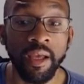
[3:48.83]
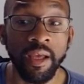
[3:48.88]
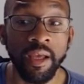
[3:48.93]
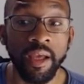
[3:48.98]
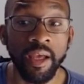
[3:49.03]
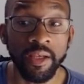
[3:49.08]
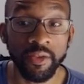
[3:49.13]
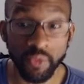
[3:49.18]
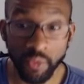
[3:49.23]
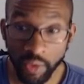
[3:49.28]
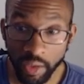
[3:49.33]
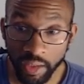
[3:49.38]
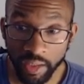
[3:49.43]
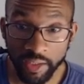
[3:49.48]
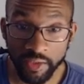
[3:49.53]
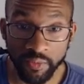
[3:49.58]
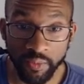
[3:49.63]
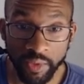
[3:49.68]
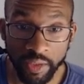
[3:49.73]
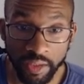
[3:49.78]
as well
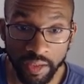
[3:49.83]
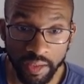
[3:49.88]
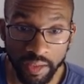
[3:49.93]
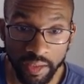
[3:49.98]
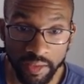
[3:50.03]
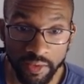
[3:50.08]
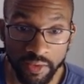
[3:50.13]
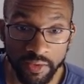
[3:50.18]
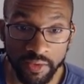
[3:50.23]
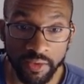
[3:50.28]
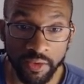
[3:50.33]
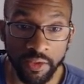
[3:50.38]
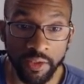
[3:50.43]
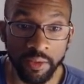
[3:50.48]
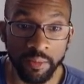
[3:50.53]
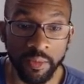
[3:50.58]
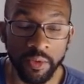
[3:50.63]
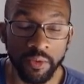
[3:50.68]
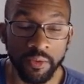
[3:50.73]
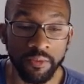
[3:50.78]
as make a necessary
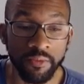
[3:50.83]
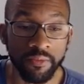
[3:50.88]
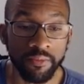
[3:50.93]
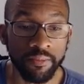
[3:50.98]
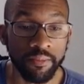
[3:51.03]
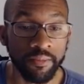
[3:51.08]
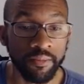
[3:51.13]
move.